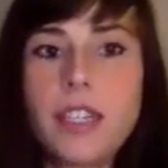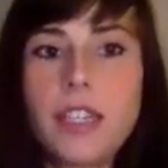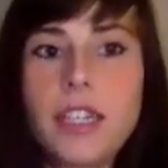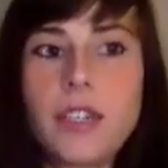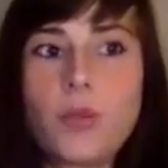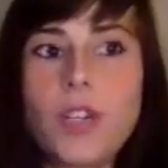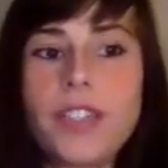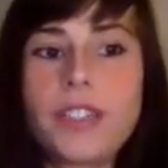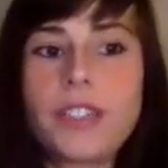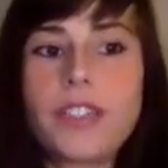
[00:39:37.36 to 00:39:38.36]
it
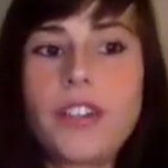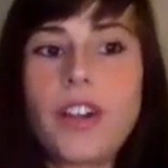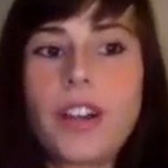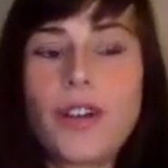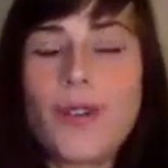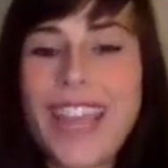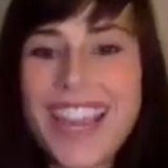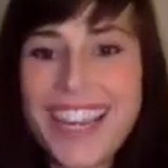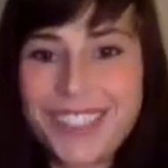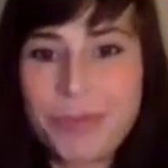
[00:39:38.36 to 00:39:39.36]
was not
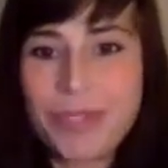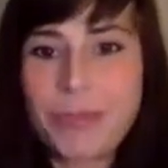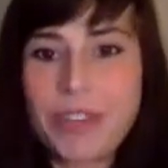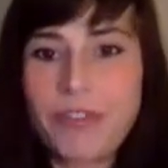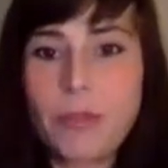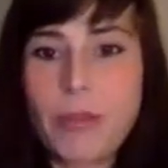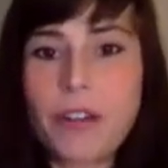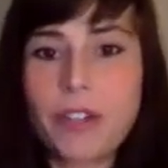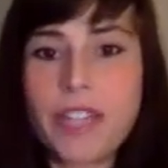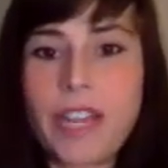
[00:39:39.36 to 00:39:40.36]
okay to be in my full
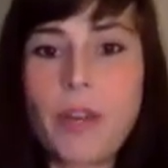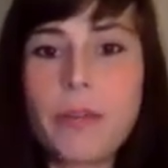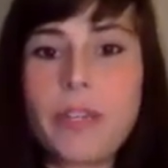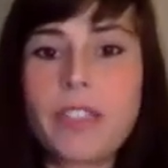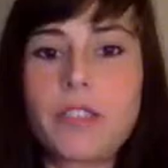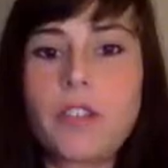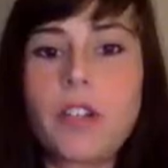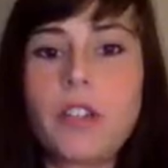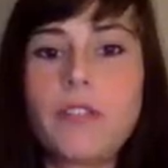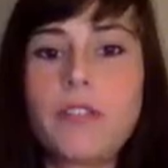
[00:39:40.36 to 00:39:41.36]
power in that way because of
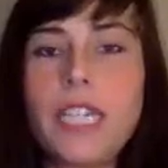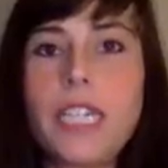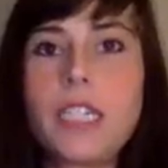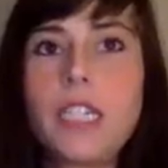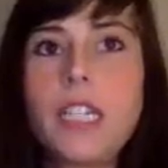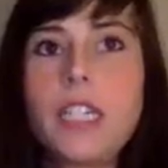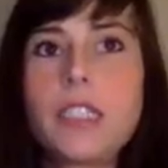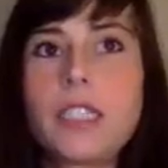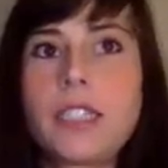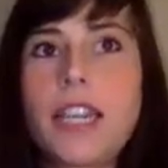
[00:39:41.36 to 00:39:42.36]
all of the
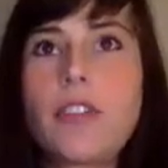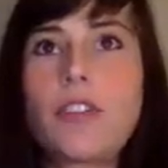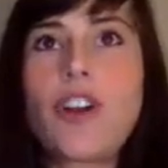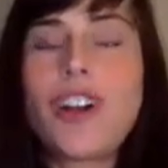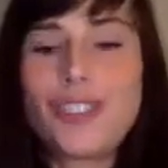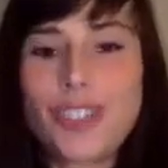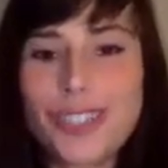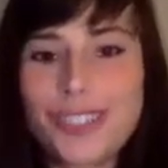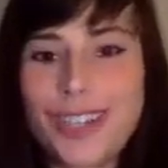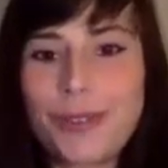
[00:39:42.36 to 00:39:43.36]
societal
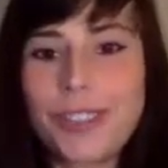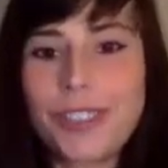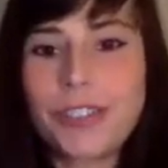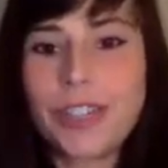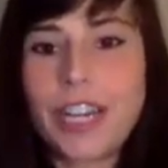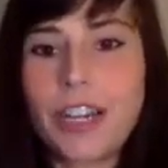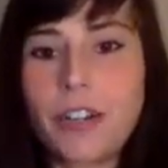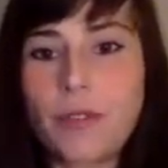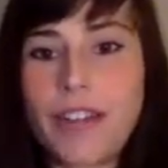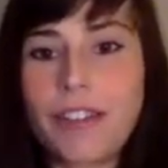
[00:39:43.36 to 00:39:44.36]
constructs that I was still carrying
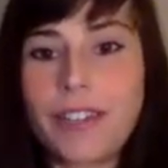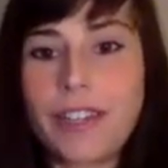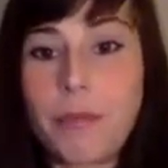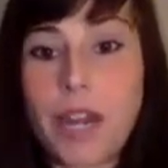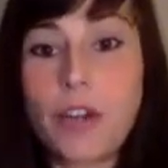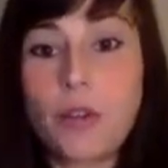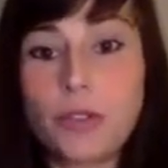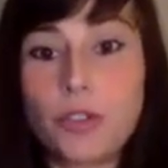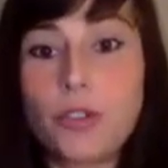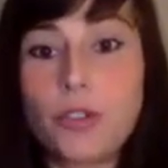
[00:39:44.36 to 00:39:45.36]
around in my own
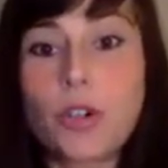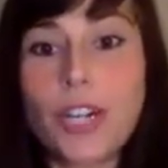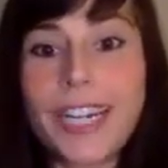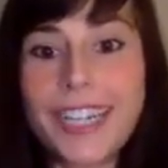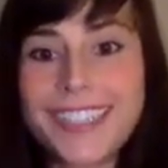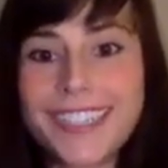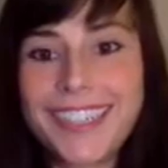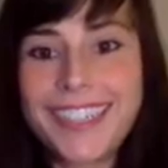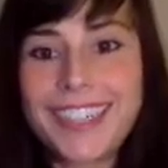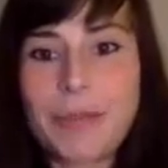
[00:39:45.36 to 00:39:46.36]
story.
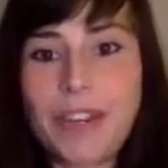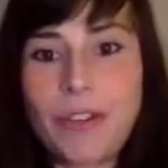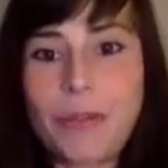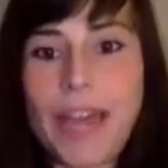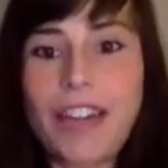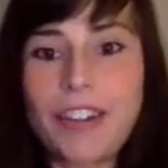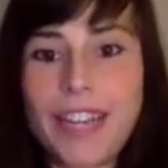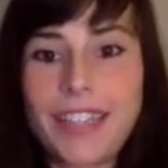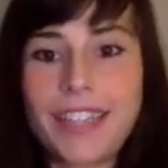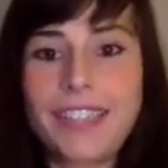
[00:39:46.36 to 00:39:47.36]
in my own
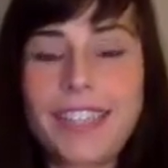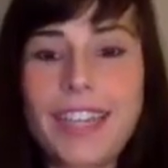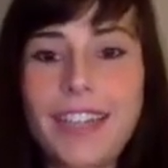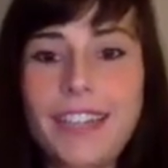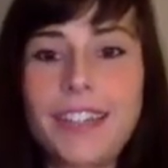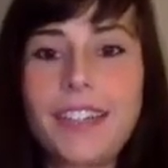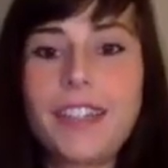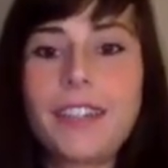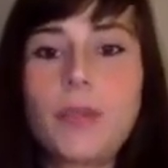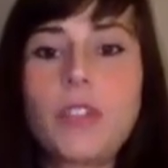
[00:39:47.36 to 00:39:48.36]
patterning that said,
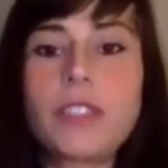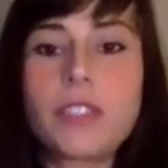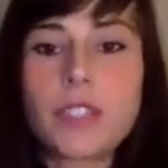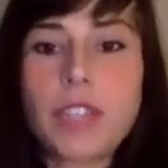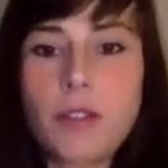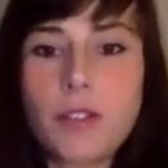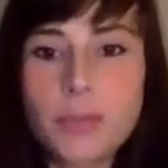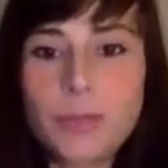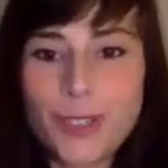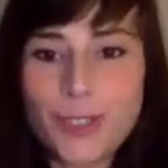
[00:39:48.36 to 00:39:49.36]
well, this is how a
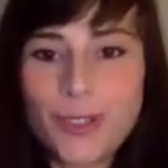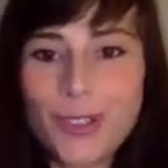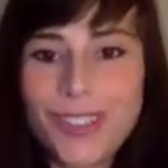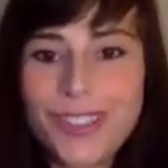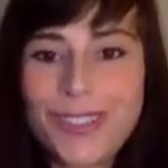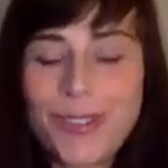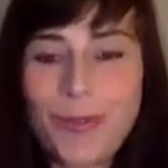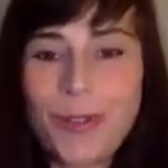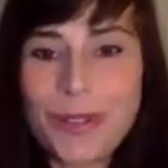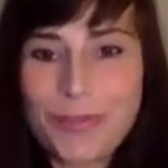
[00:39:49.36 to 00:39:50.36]
spiritual
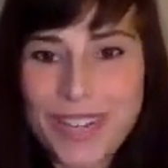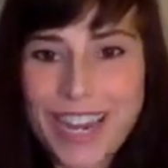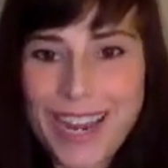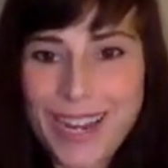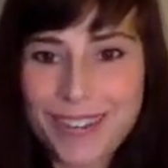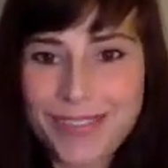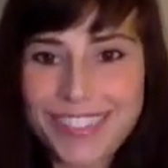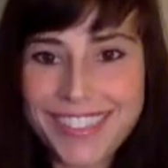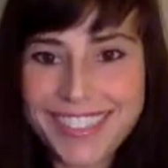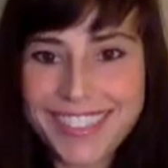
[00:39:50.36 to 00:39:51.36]
woman behaves.